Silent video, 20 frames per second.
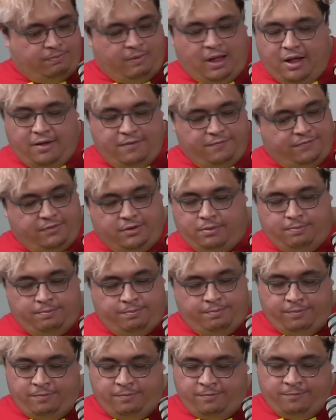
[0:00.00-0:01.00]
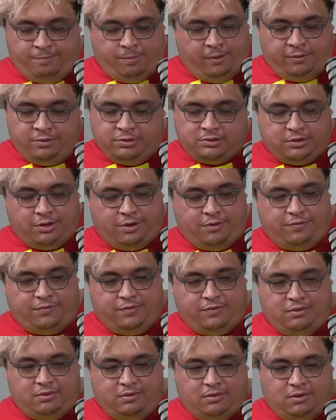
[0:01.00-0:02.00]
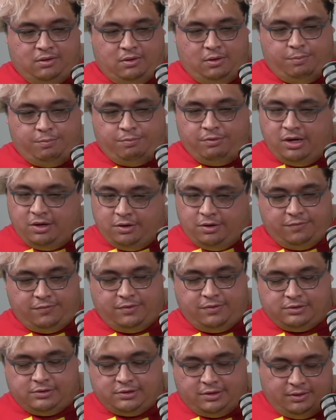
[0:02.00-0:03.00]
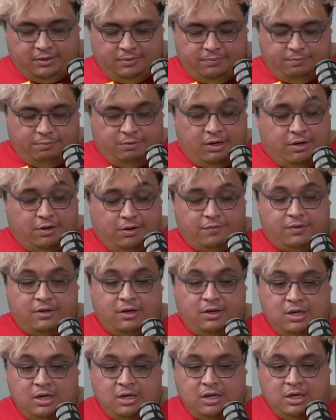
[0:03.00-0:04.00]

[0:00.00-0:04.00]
after post-COVID or pre-COVID,